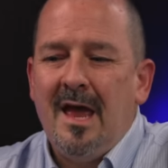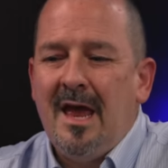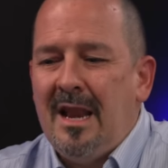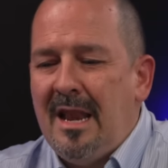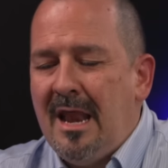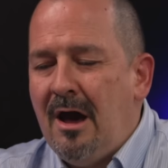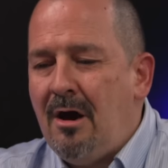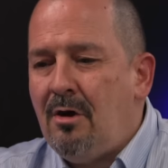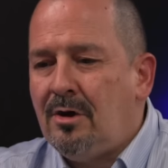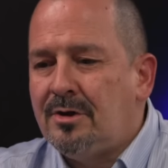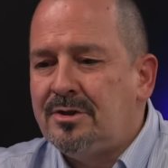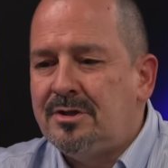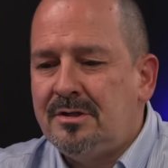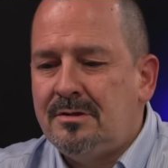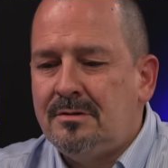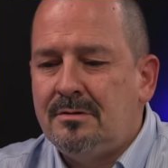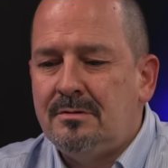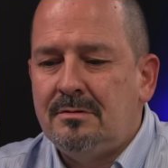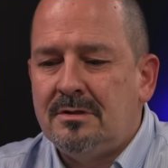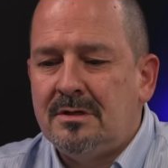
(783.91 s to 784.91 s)
Now on
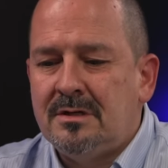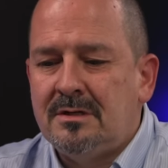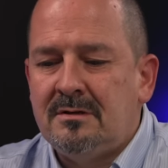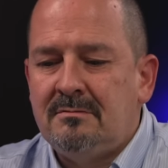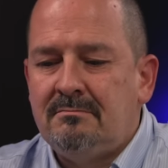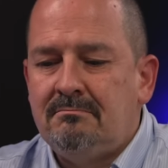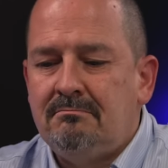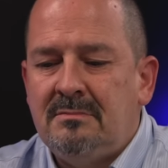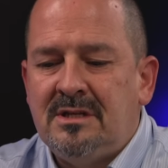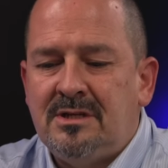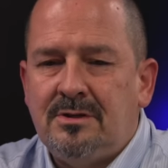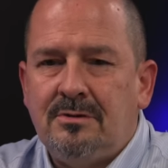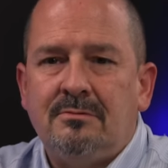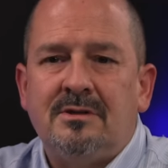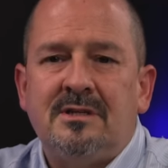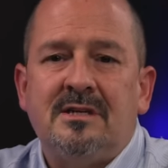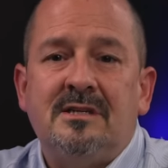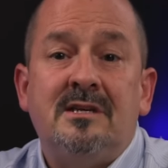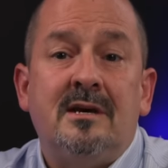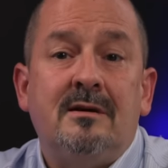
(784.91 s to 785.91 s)
to um, Ms.
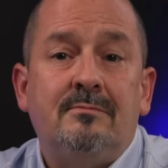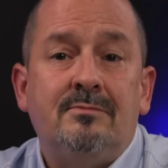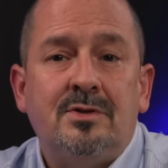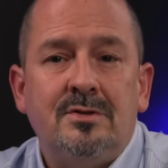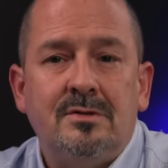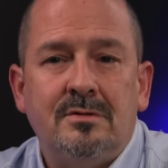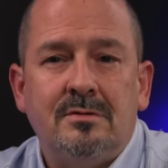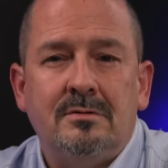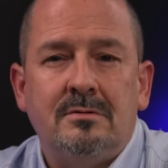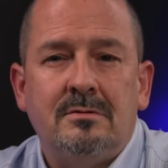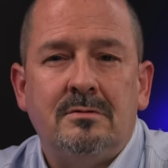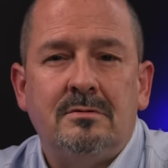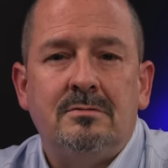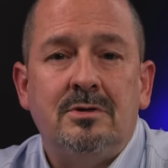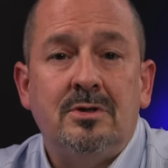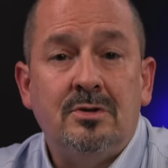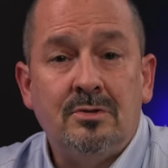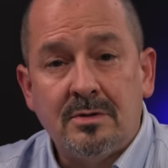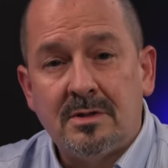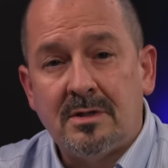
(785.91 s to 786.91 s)
Yoon's attempt to
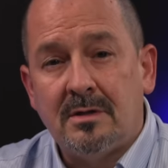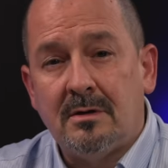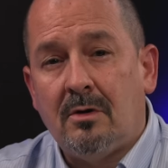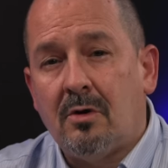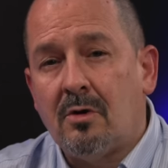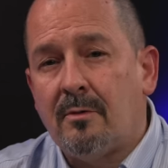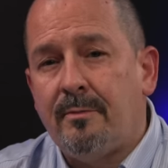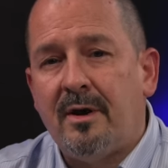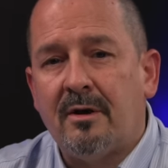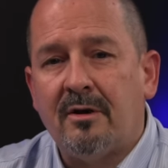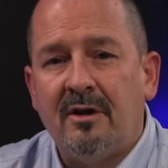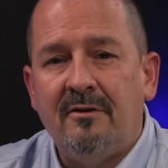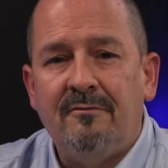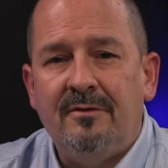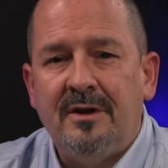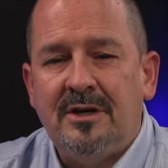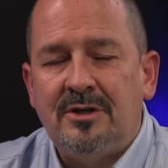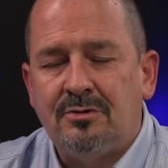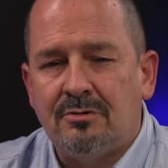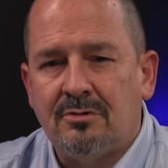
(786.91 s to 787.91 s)
use the auto parking
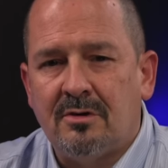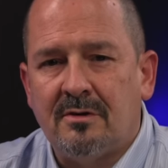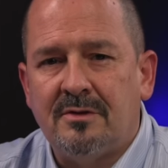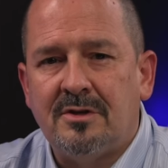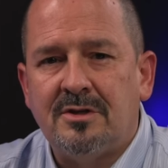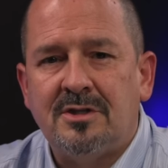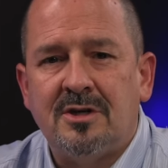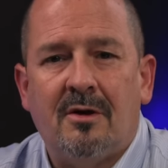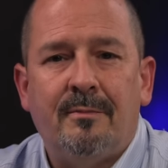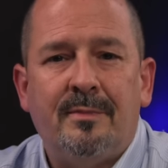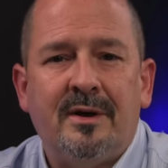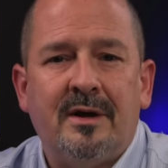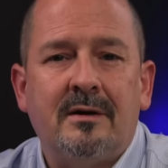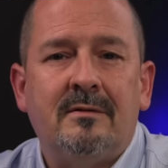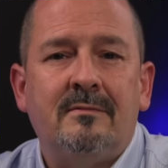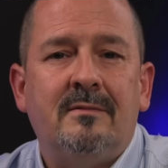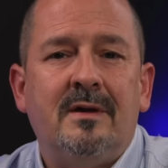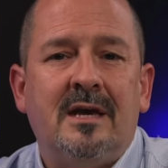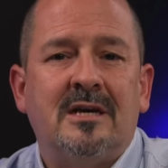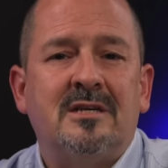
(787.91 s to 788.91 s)
feature of the Xiaopeng
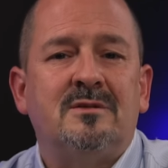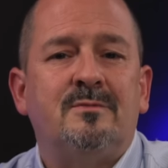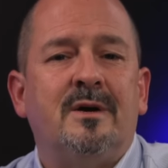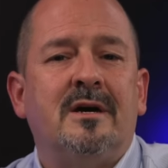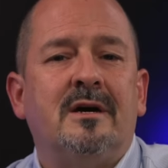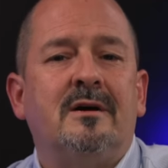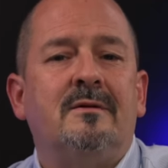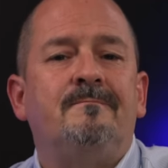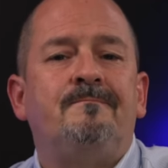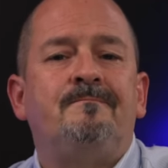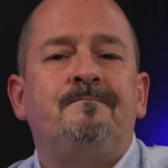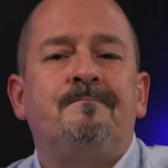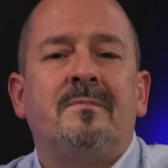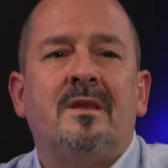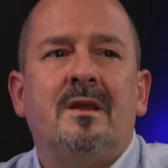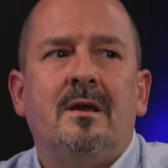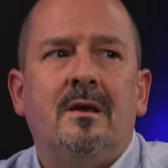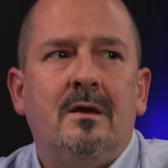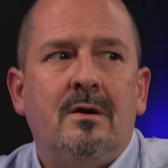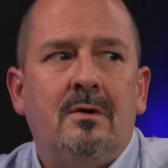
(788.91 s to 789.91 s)
Xpeng,
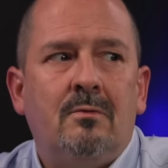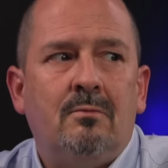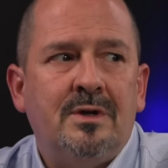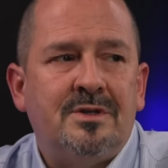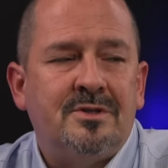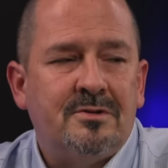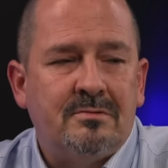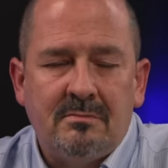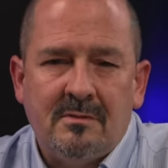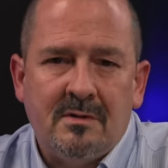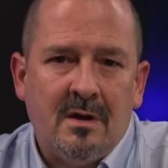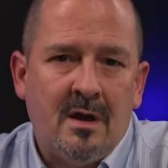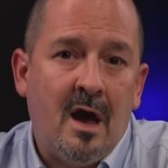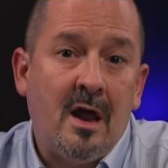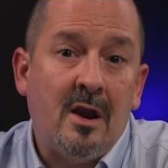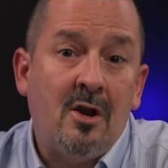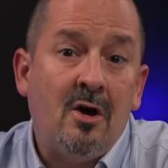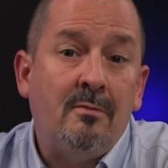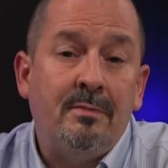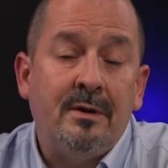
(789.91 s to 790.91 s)
which
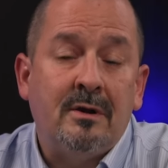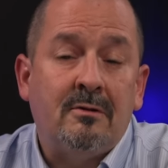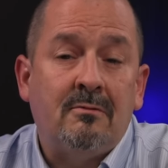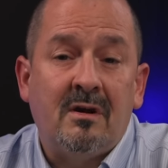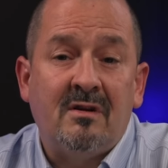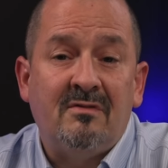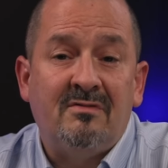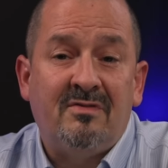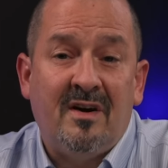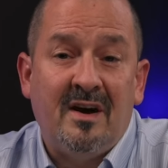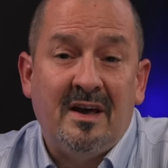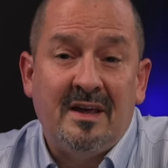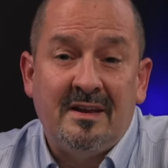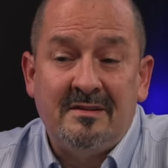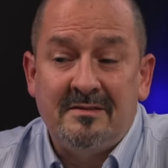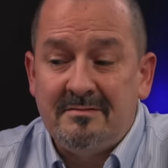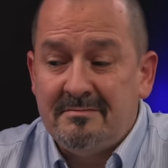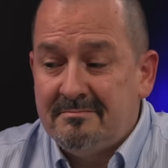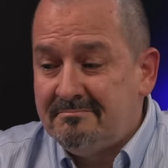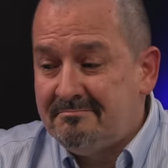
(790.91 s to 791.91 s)
cannot be
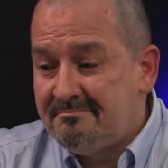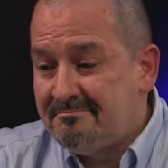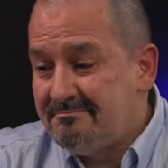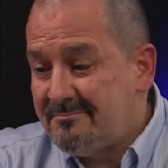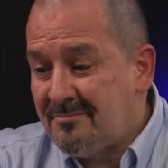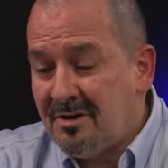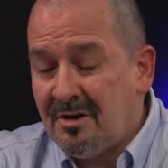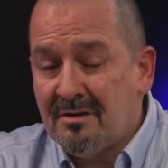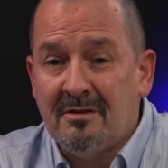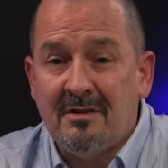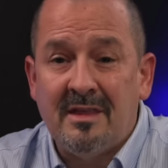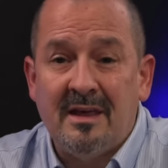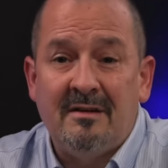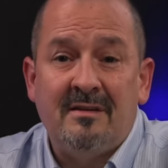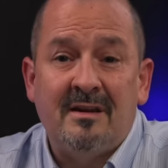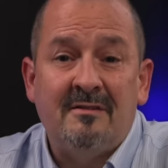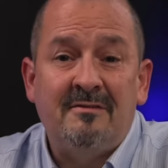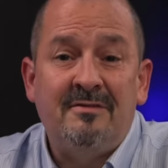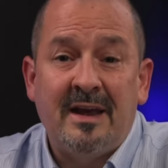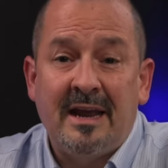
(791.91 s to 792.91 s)
qualified other
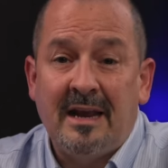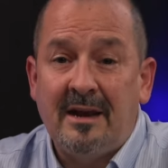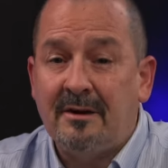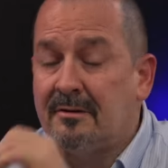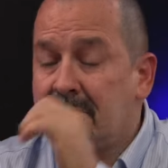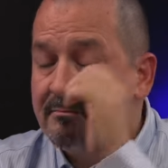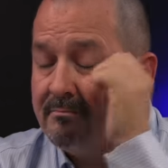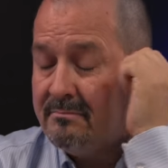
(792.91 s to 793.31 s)
than a failure.